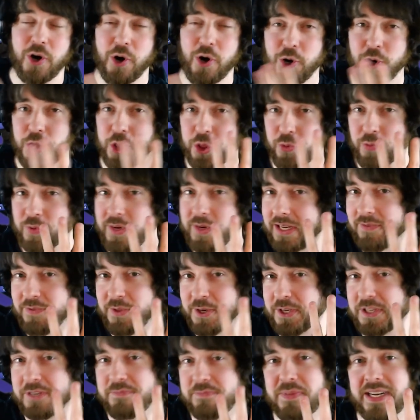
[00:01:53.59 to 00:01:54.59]
All three of
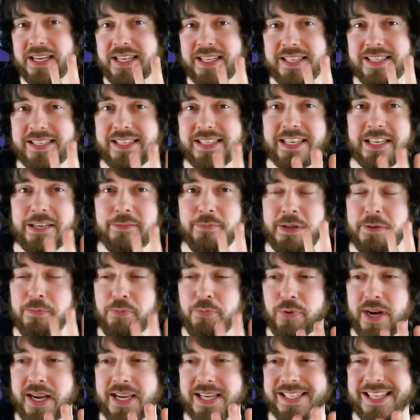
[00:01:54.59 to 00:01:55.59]
those buttons need to be
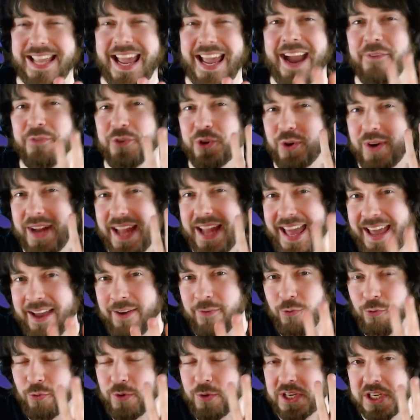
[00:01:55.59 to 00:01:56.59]
pressed after
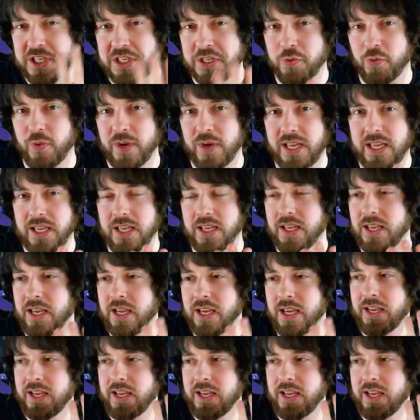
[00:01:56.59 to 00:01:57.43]
every swing